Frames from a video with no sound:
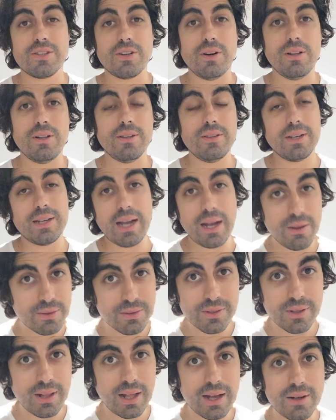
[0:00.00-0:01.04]
call it the
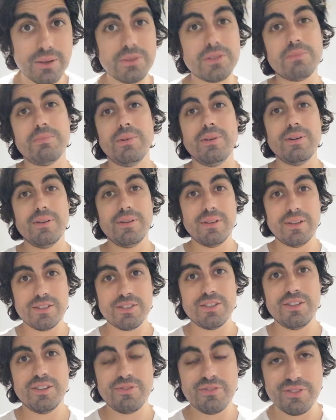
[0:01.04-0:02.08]
Council House, but that's a
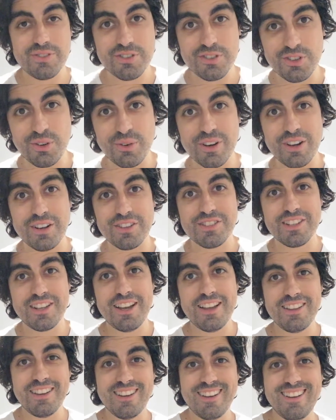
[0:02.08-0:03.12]
different story
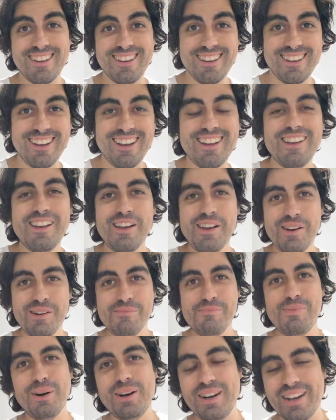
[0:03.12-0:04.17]
altogether.
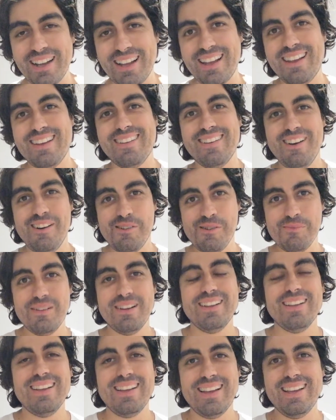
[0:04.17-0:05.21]
But no,
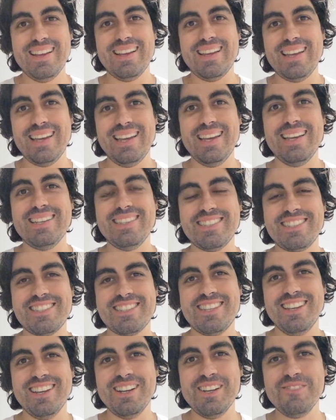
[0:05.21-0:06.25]

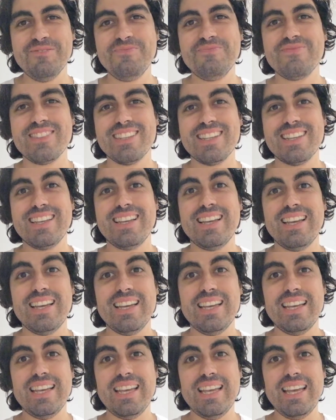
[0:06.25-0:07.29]
it's
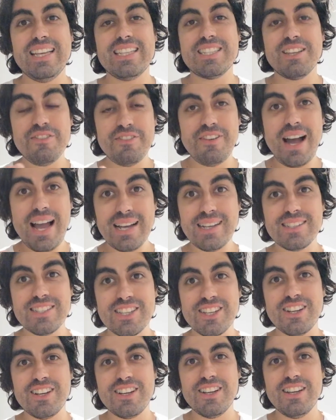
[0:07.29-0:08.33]
a
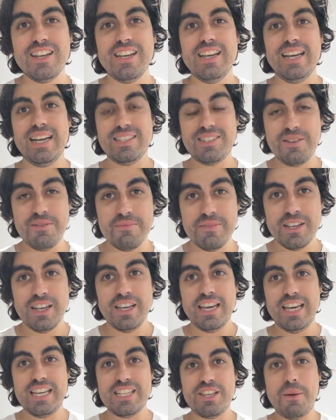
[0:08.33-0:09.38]
factor.
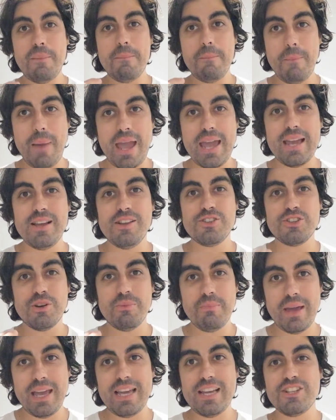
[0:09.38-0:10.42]
It's a
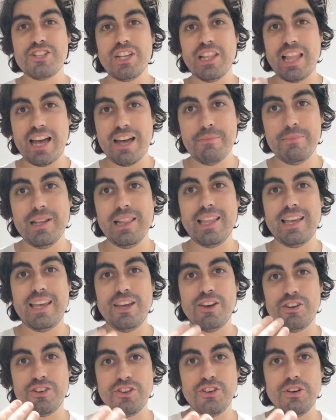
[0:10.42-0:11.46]
major liability
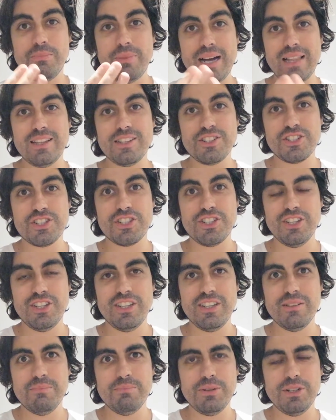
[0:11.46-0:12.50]
on your balance
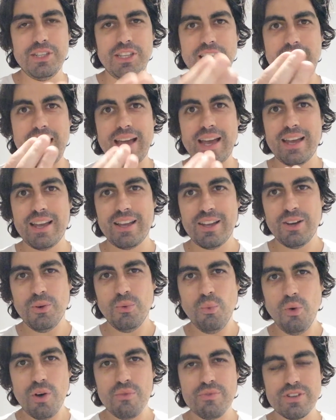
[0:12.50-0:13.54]
sheet. But yet,
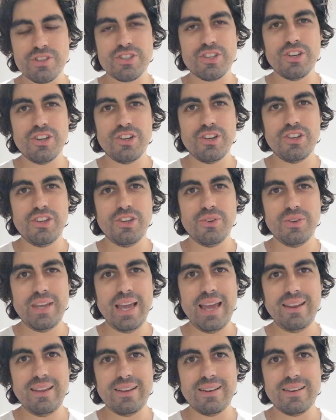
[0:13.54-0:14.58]
what return are you
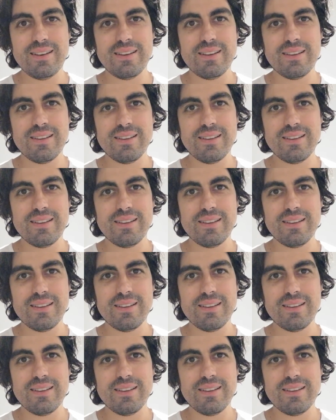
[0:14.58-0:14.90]
getting?